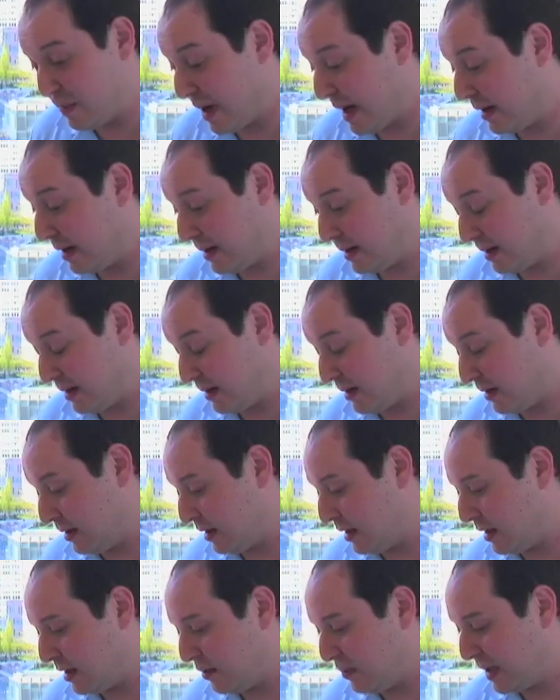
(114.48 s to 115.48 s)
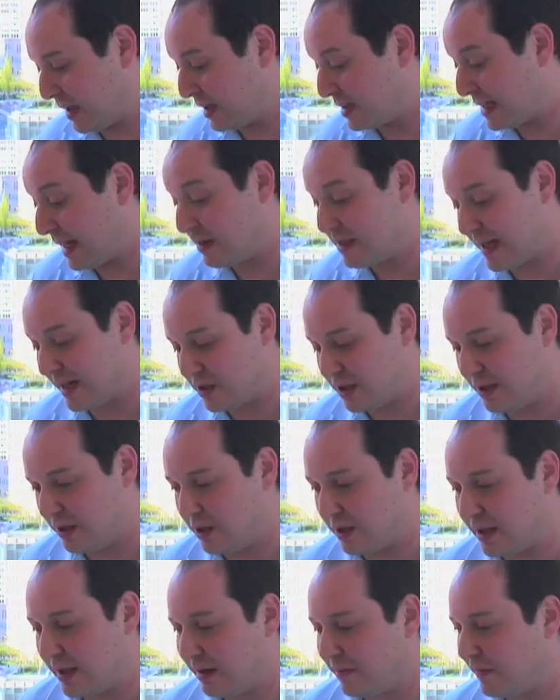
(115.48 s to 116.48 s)
about it because I was actually
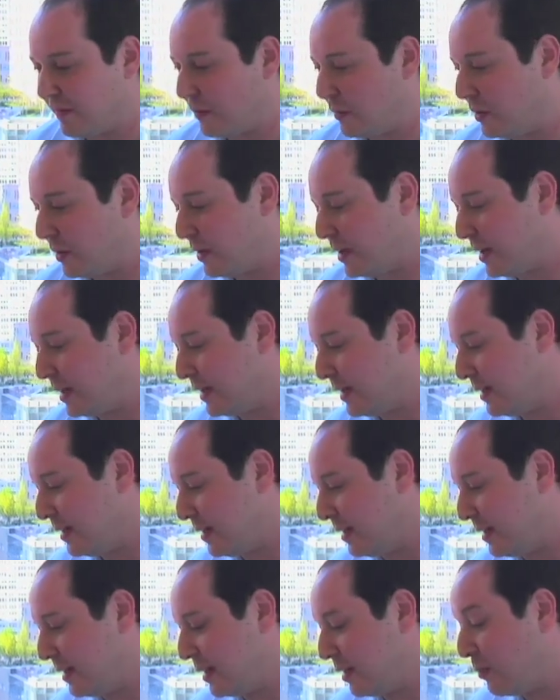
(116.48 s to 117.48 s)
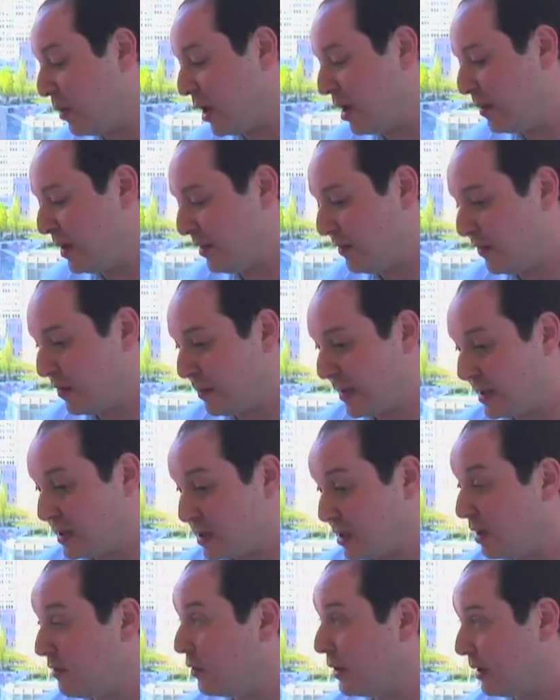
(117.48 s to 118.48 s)
looking for an apartment for
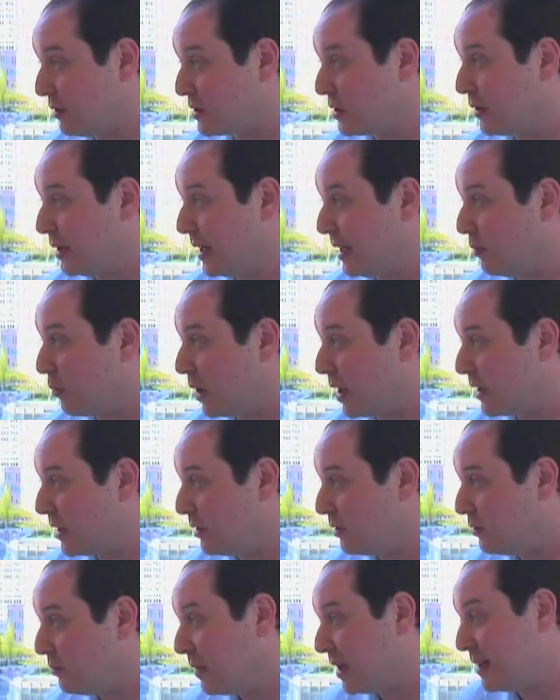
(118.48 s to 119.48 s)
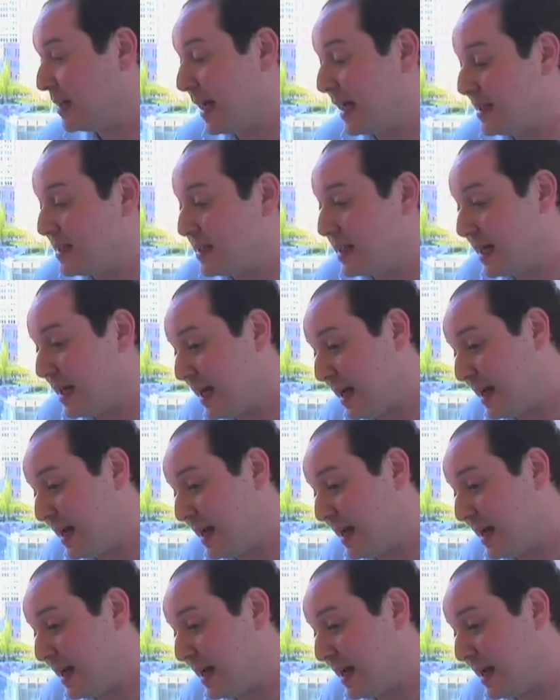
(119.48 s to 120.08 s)
myself when I was going to NYU. My dad said,